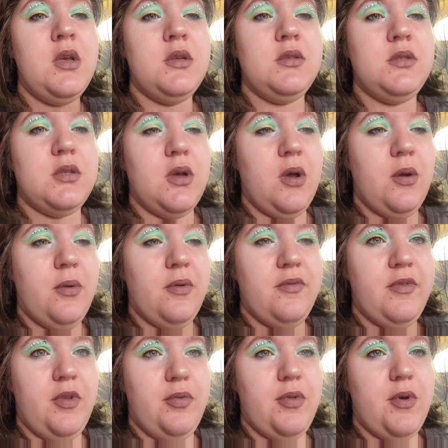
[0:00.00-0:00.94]
So I'll
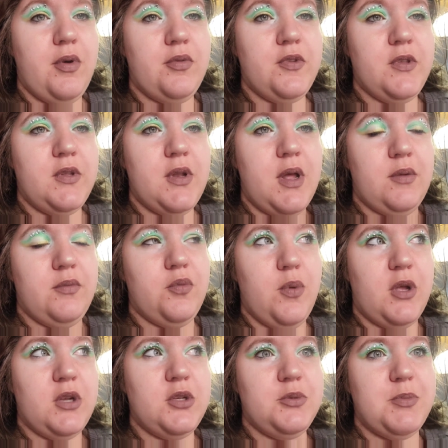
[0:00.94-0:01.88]
review those and have
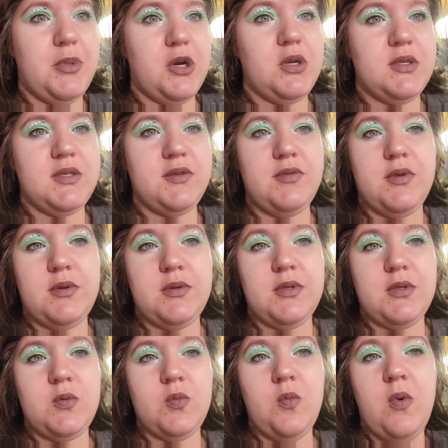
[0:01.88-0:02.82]
swatch parties of
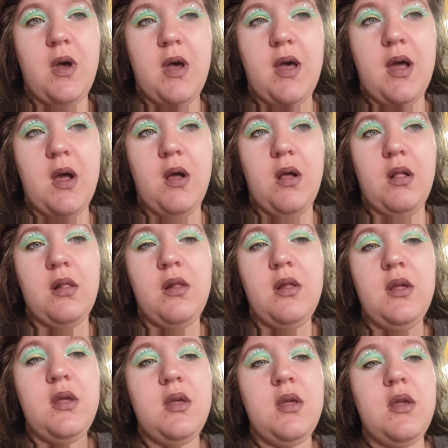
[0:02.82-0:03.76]
those as well.
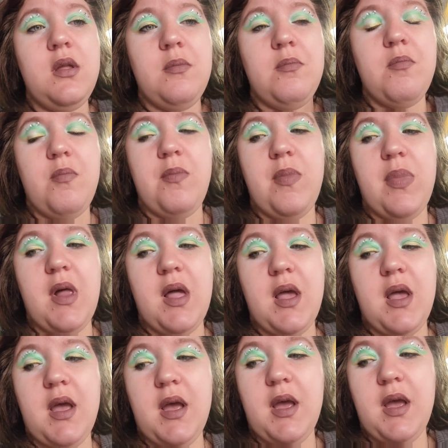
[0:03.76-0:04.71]

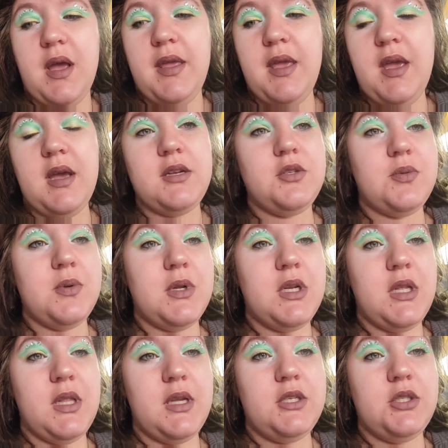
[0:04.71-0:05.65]
But yeah, I just
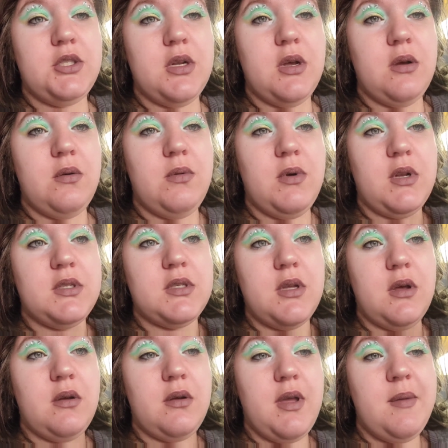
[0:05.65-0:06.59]
wanted to let you know what's
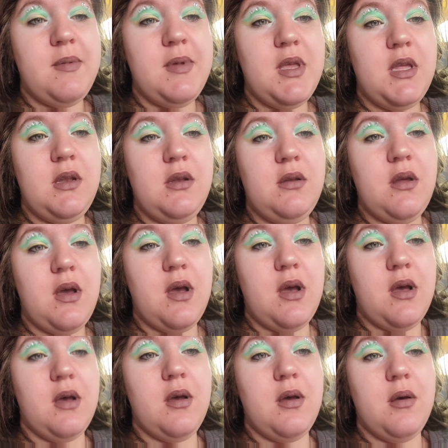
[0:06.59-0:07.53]
all coming.
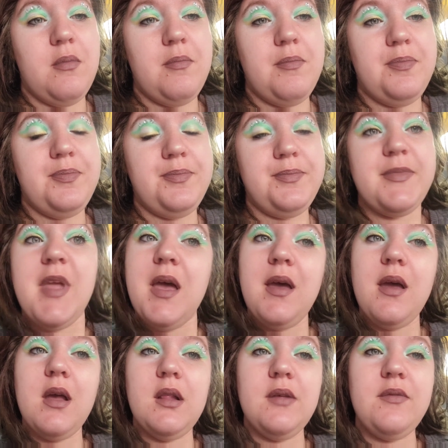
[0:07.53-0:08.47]
Um,
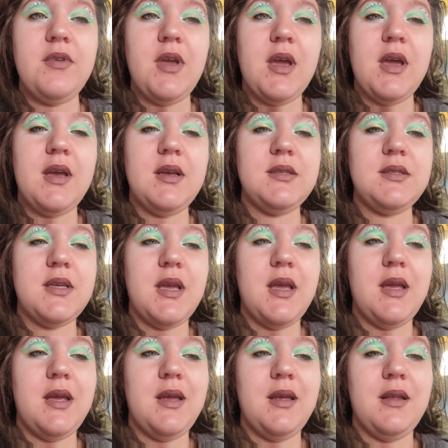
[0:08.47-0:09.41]
yeah, I love you guys,
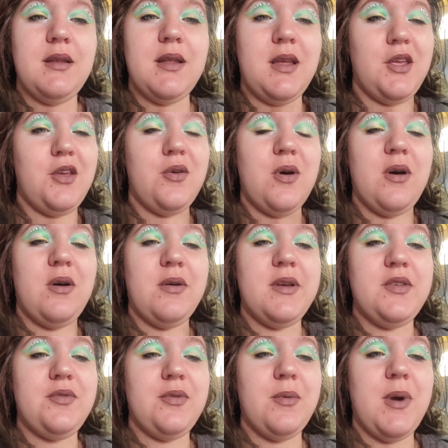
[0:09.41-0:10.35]
and thank you
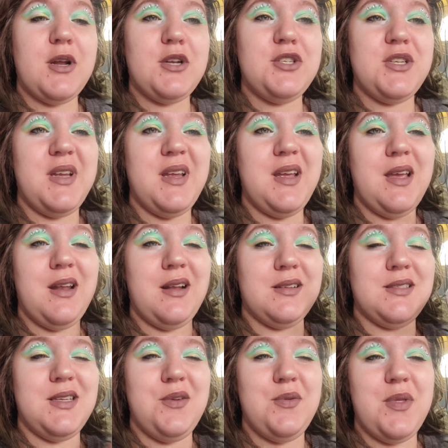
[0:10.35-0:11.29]
always for watching, and
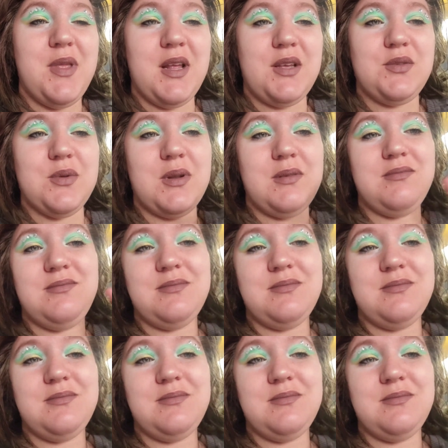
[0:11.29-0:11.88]
I'll see you in the next one.